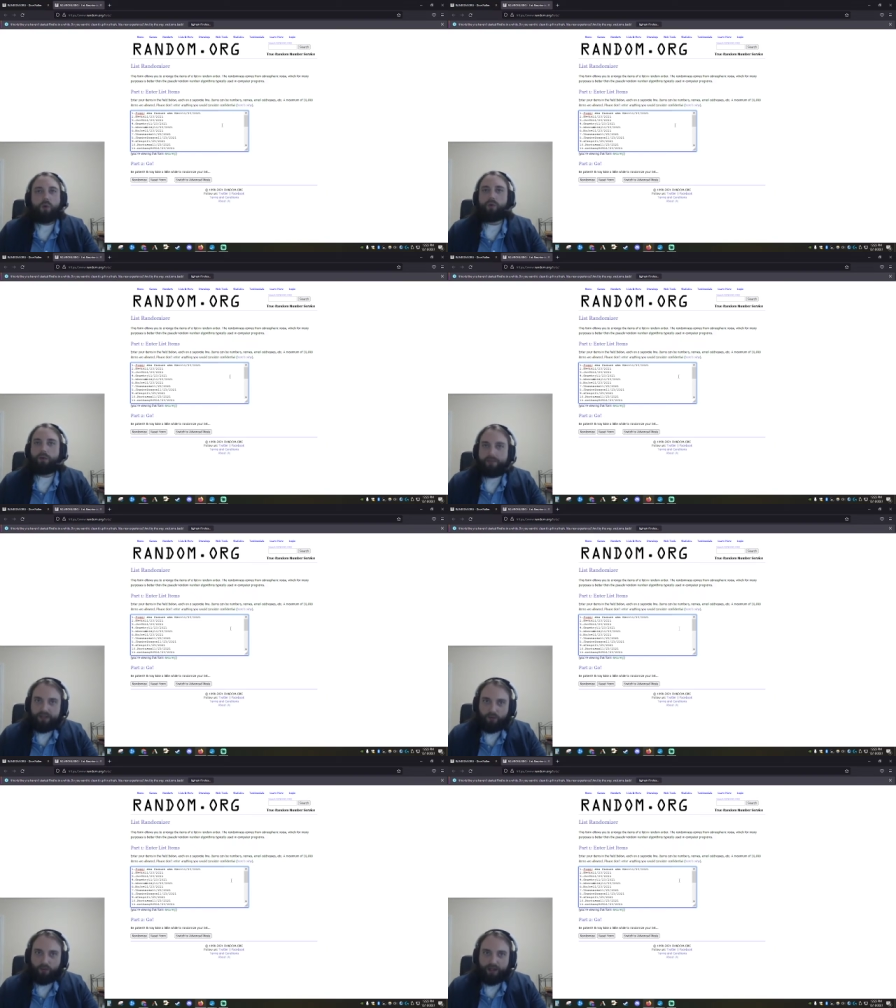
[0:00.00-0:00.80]
will be
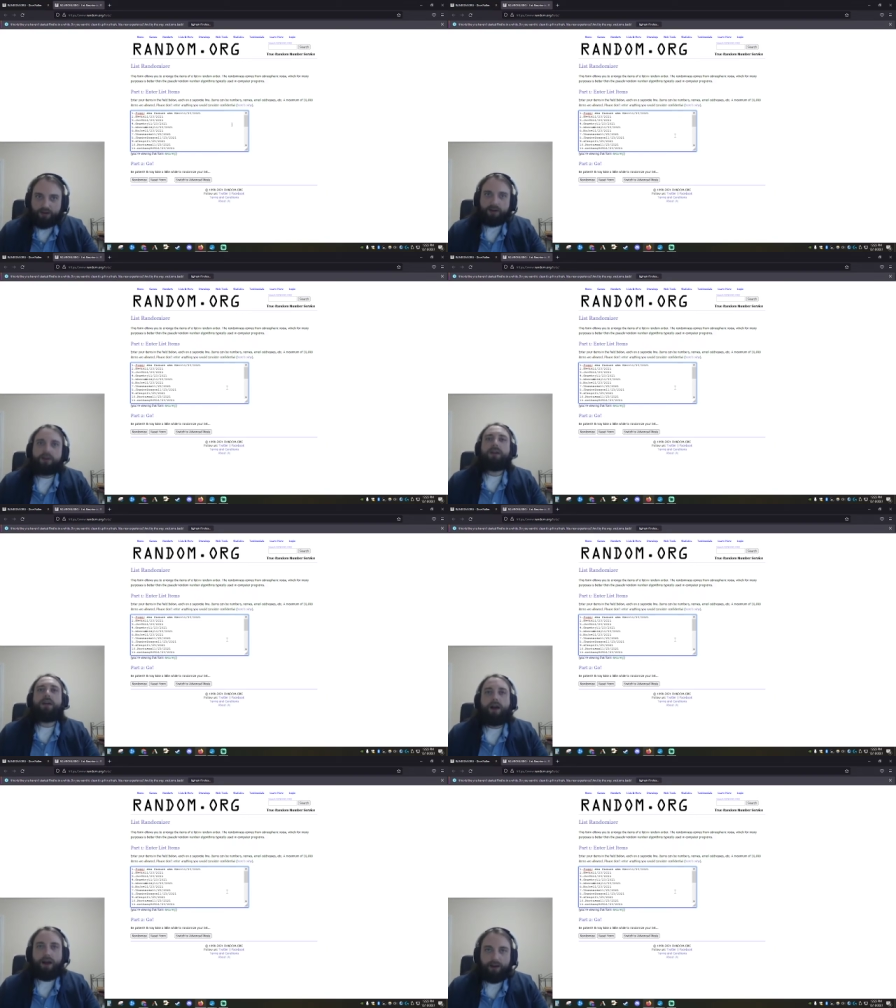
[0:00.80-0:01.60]
the winner
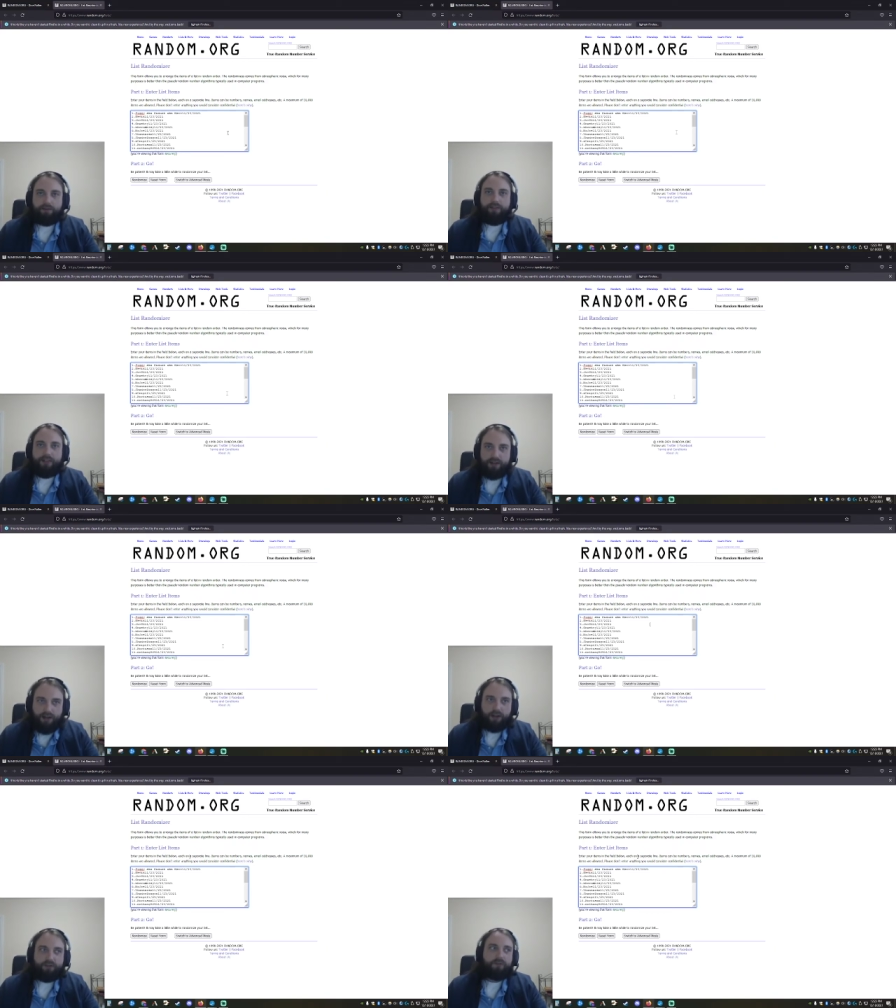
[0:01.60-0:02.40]
of the
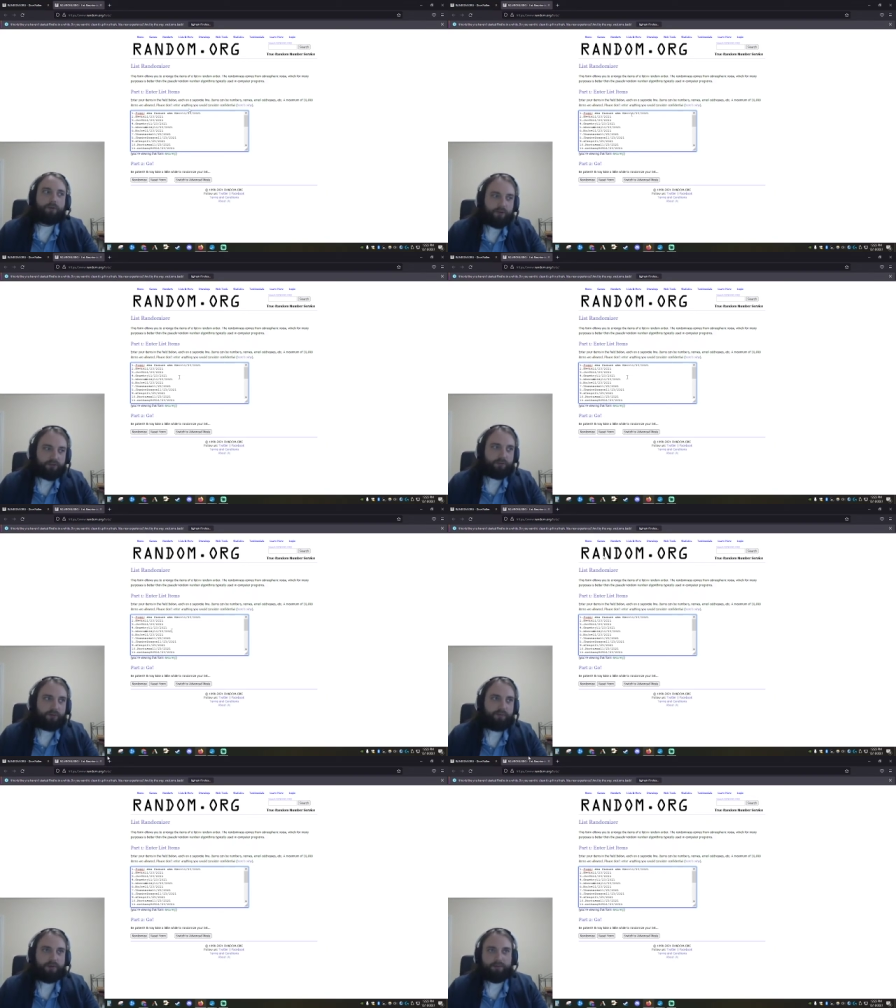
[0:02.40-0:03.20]
Knoxville Ultra
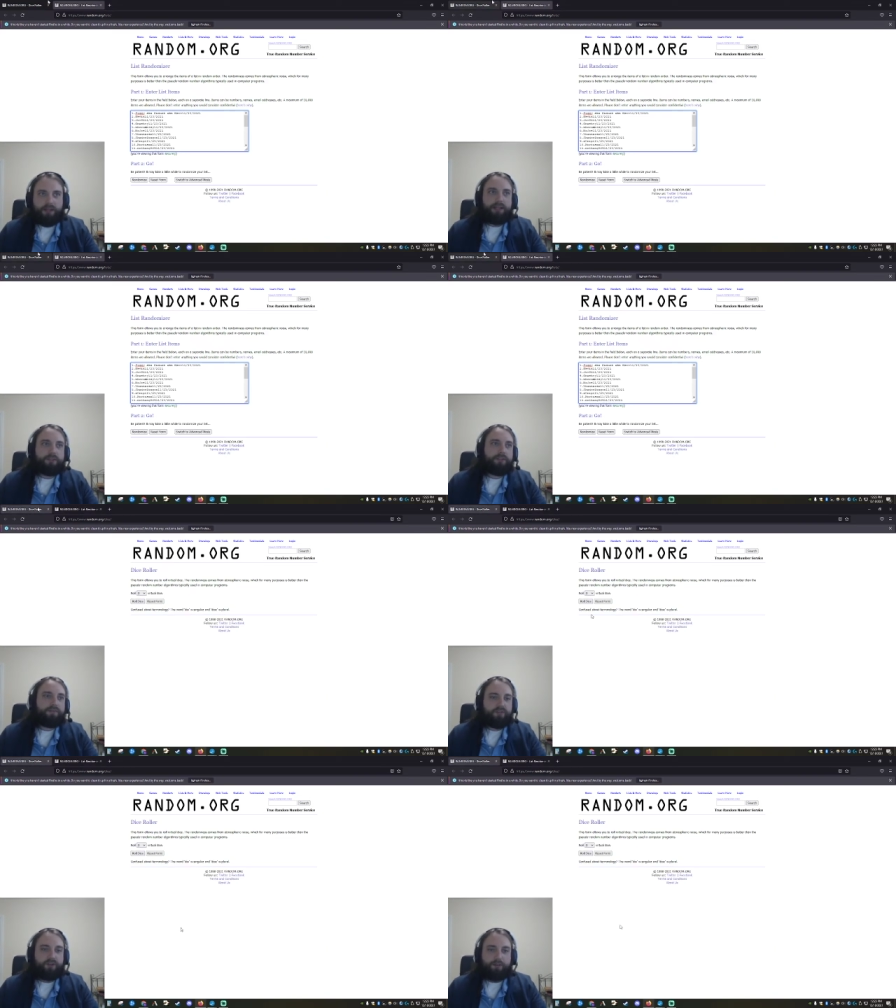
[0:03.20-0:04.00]
Premium Collection.
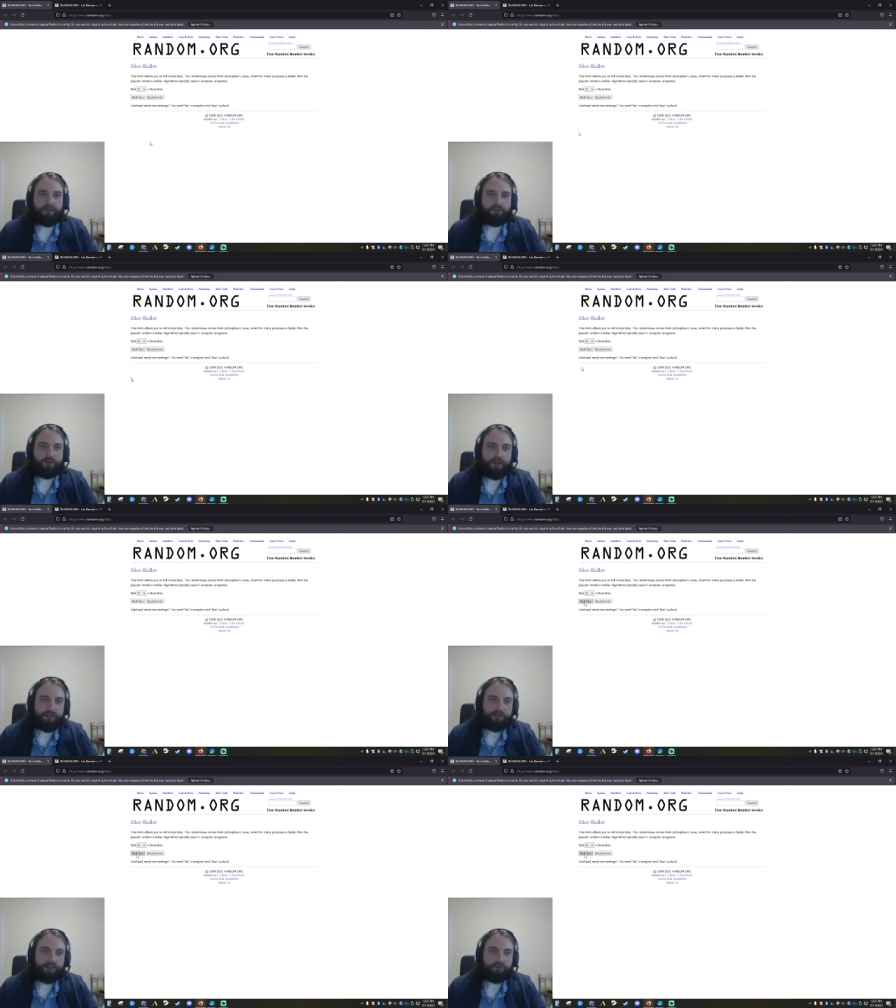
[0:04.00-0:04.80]
So let's go ahead
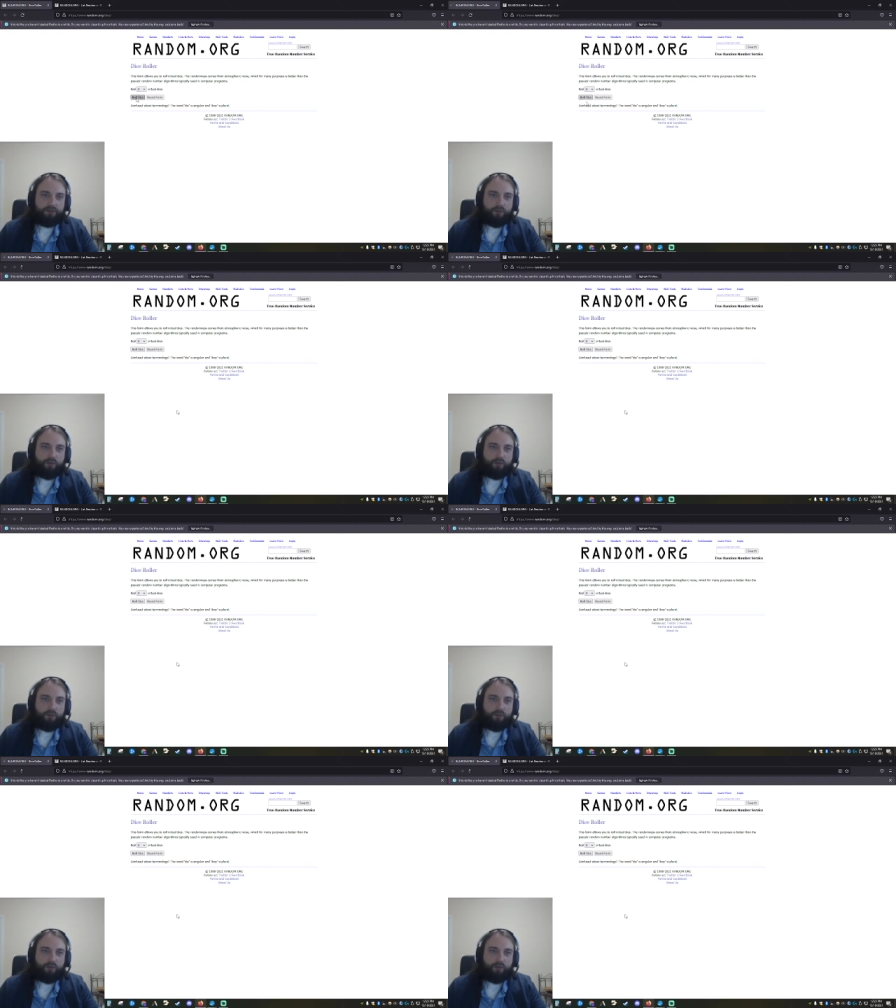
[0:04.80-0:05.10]
and do this.